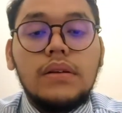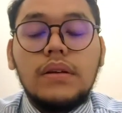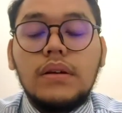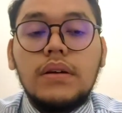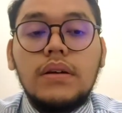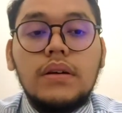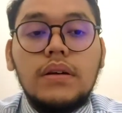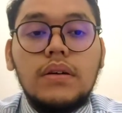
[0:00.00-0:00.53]

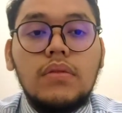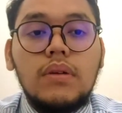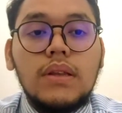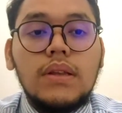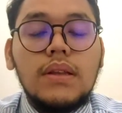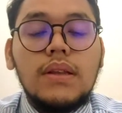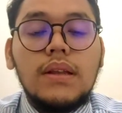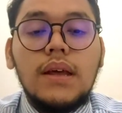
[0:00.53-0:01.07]
the
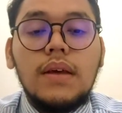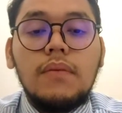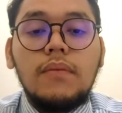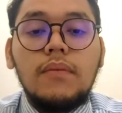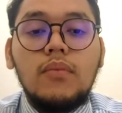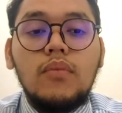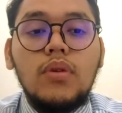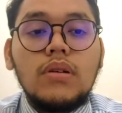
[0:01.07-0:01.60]
water
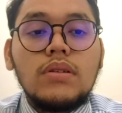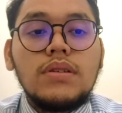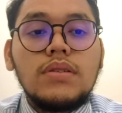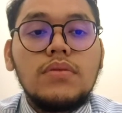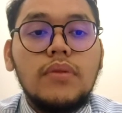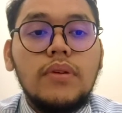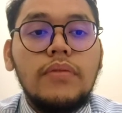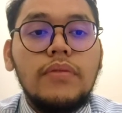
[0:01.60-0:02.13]
dam
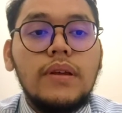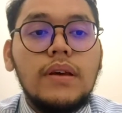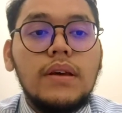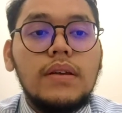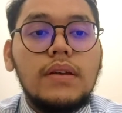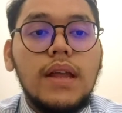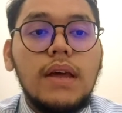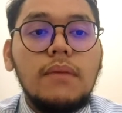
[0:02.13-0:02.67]
works with
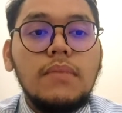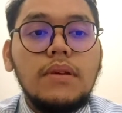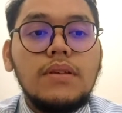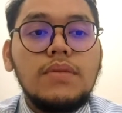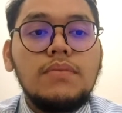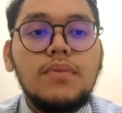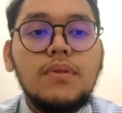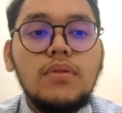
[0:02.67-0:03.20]
the dam
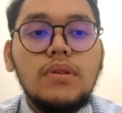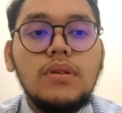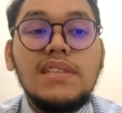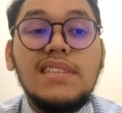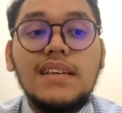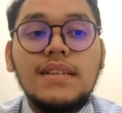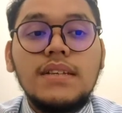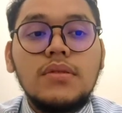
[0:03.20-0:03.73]
is built
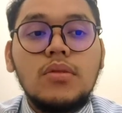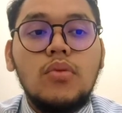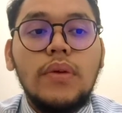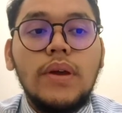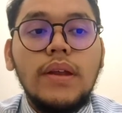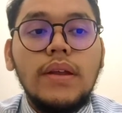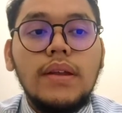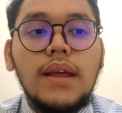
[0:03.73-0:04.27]
in such a
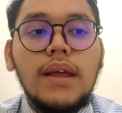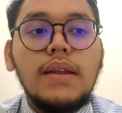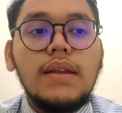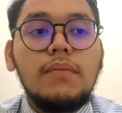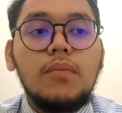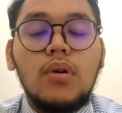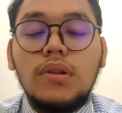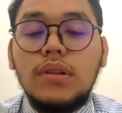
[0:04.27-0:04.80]
way that
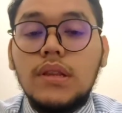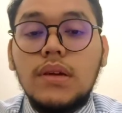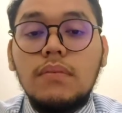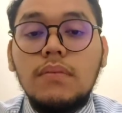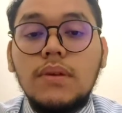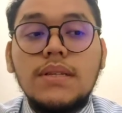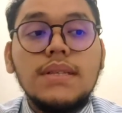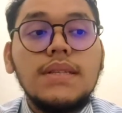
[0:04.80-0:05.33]
the
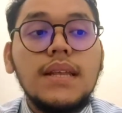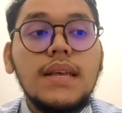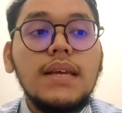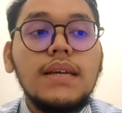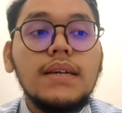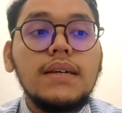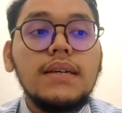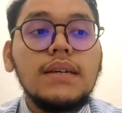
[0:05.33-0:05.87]
bottom is
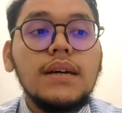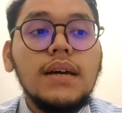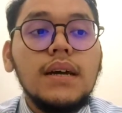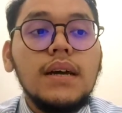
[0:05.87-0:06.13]
thicker